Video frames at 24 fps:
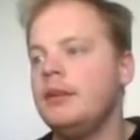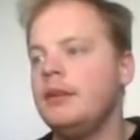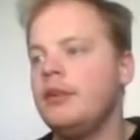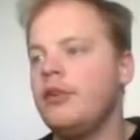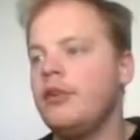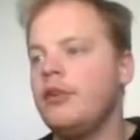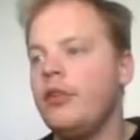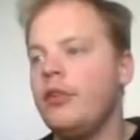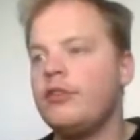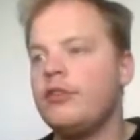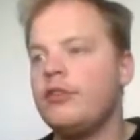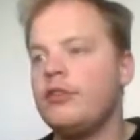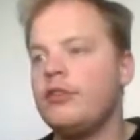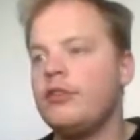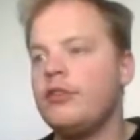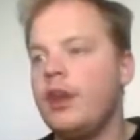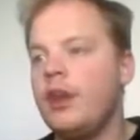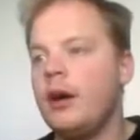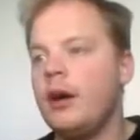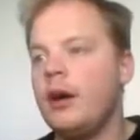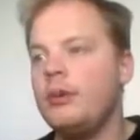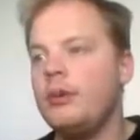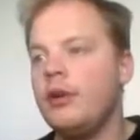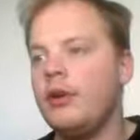So these are
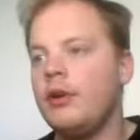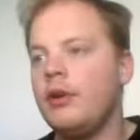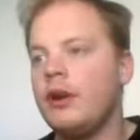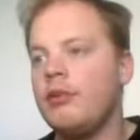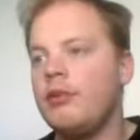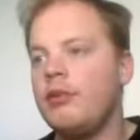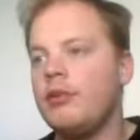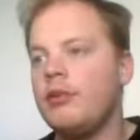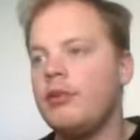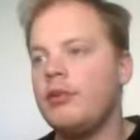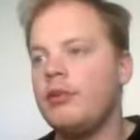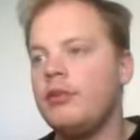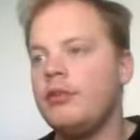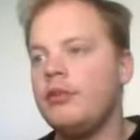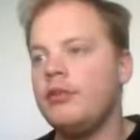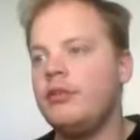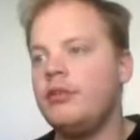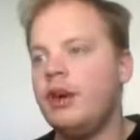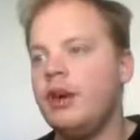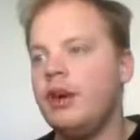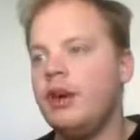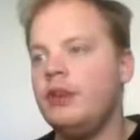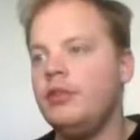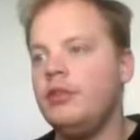the uploading of the
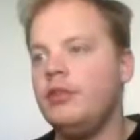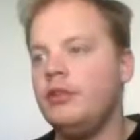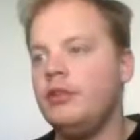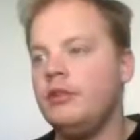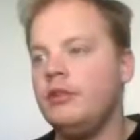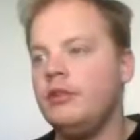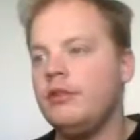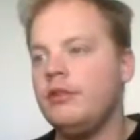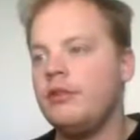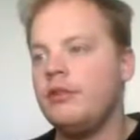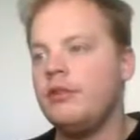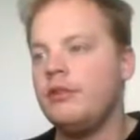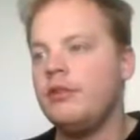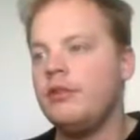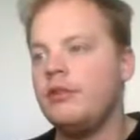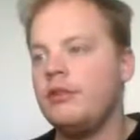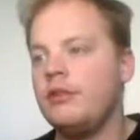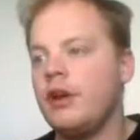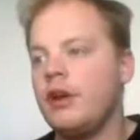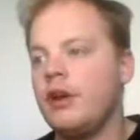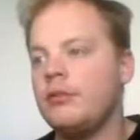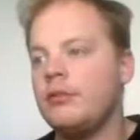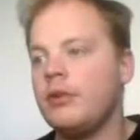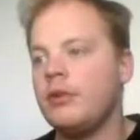presentations. These
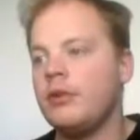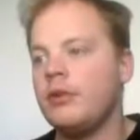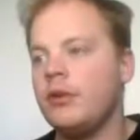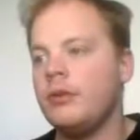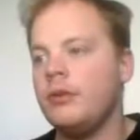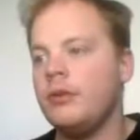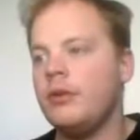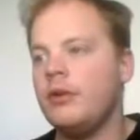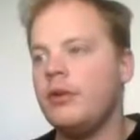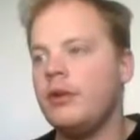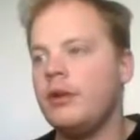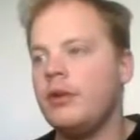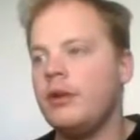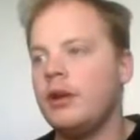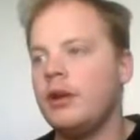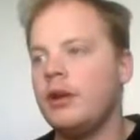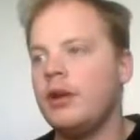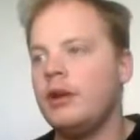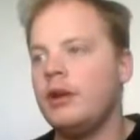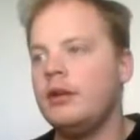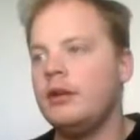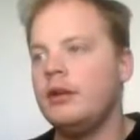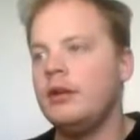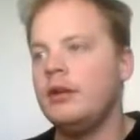are the types you can upload
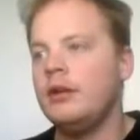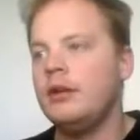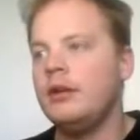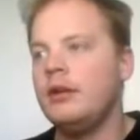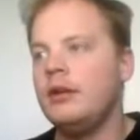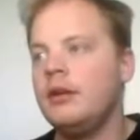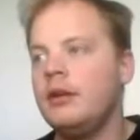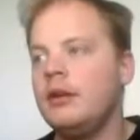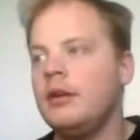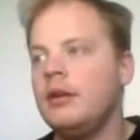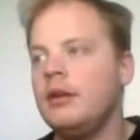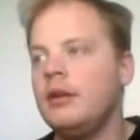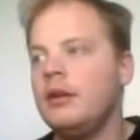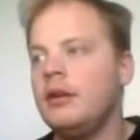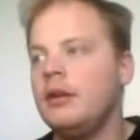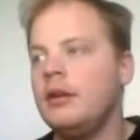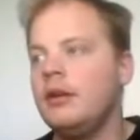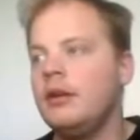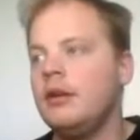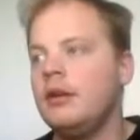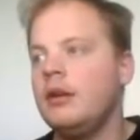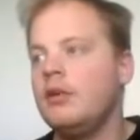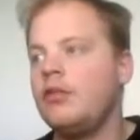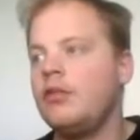again.
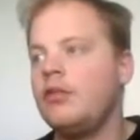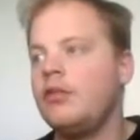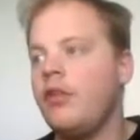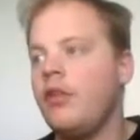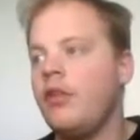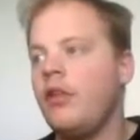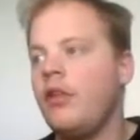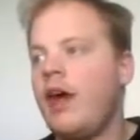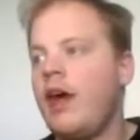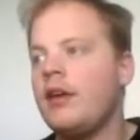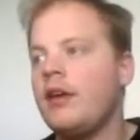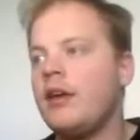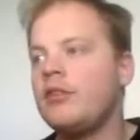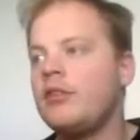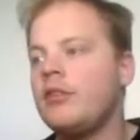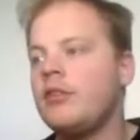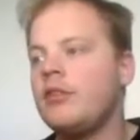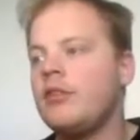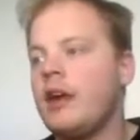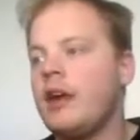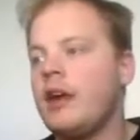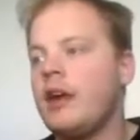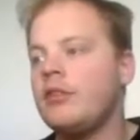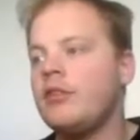So the last and
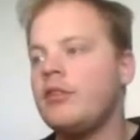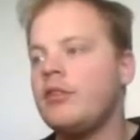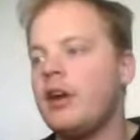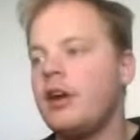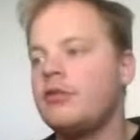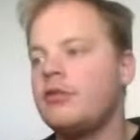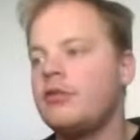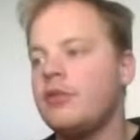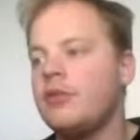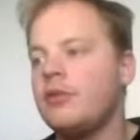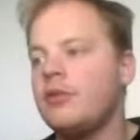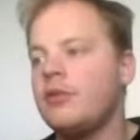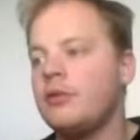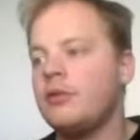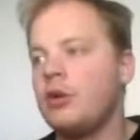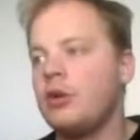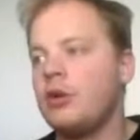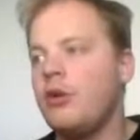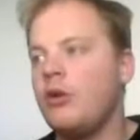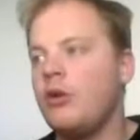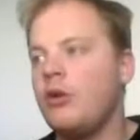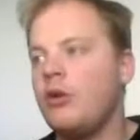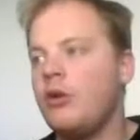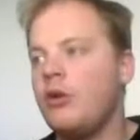final section is
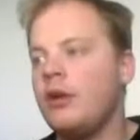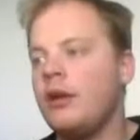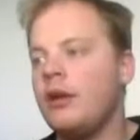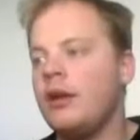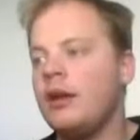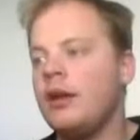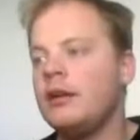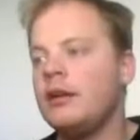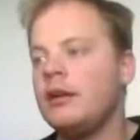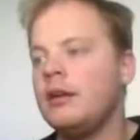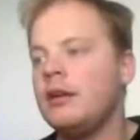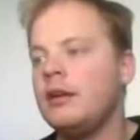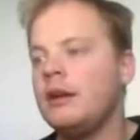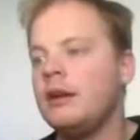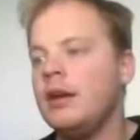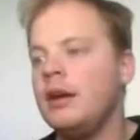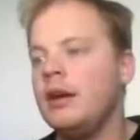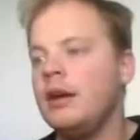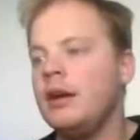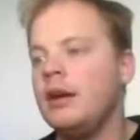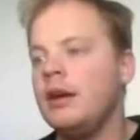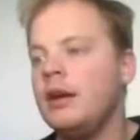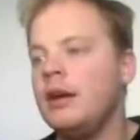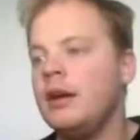recording.
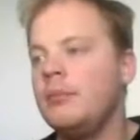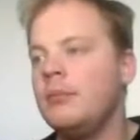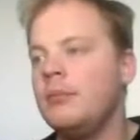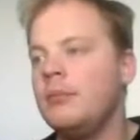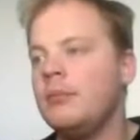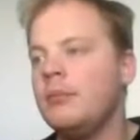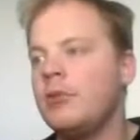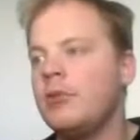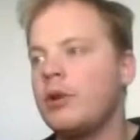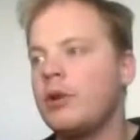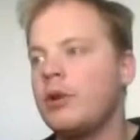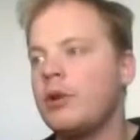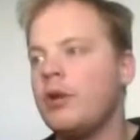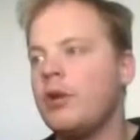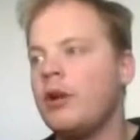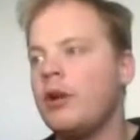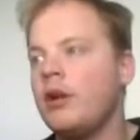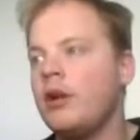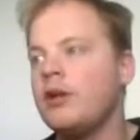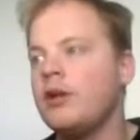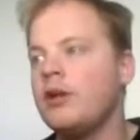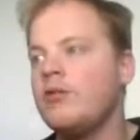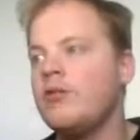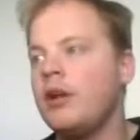So
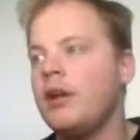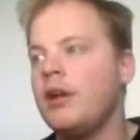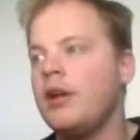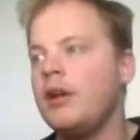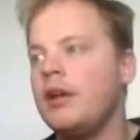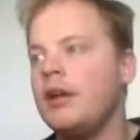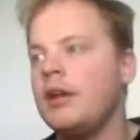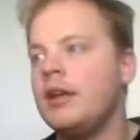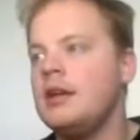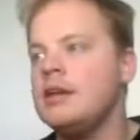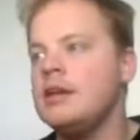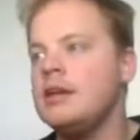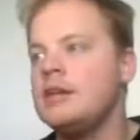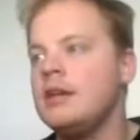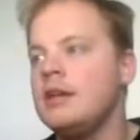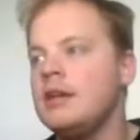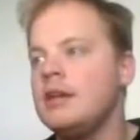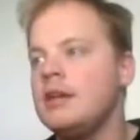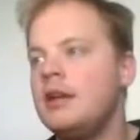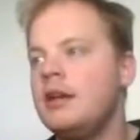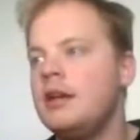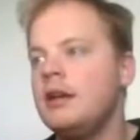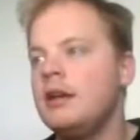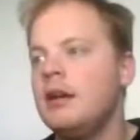recording is very
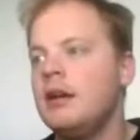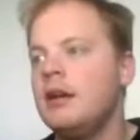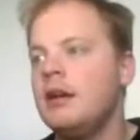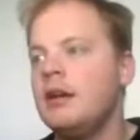easy.